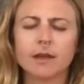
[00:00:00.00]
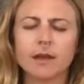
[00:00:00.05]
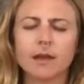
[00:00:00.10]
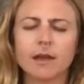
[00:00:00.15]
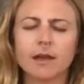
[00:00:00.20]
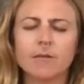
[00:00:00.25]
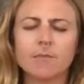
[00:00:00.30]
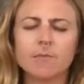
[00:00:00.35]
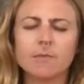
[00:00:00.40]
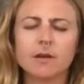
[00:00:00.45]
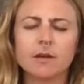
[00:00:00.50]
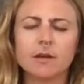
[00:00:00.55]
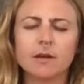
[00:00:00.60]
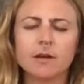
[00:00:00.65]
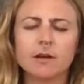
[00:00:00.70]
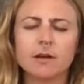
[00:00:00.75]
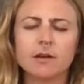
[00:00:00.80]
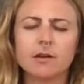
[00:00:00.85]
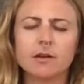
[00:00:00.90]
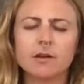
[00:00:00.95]
And we're
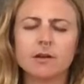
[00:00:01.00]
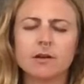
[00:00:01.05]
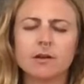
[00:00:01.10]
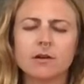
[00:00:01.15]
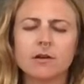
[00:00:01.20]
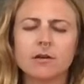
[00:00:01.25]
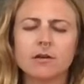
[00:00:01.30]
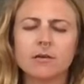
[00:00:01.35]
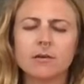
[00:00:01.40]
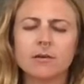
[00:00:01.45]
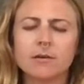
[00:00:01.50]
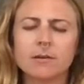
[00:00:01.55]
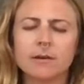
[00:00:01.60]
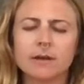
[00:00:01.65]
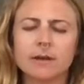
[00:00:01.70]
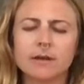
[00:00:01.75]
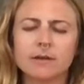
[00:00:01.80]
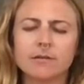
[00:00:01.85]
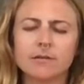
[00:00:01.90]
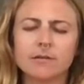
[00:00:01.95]
going to go
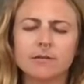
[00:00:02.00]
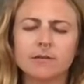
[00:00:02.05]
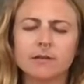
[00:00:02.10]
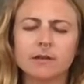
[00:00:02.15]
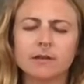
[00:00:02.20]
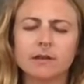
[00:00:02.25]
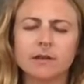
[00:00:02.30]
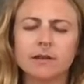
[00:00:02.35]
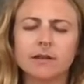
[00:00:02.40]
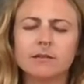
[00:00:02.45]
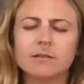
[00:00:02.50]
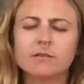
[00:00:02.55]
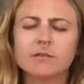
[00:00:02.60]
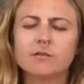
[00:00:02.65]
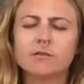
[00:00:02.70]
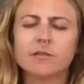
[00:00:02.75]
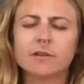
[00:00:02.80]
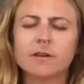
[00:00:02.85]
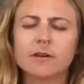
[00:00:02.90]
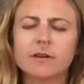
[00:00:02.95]
a little
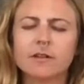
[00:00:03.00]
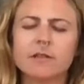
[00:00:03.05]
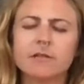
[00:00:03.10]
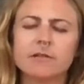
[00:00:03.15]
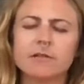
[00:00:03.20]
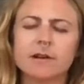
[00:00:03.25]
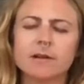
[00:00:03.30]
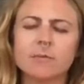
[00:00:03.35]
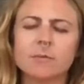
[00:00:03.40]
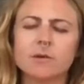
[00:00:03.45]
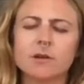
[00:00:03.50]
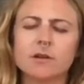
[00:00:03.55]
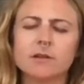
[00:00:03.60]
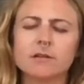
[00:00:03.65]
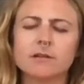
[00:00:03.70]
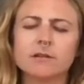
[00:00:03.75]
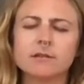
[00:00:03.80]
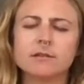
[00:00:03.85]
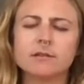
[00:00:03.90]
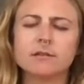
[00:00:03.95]
further
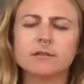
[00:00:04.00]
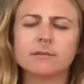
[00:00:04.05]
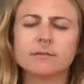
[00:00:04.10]
inwards,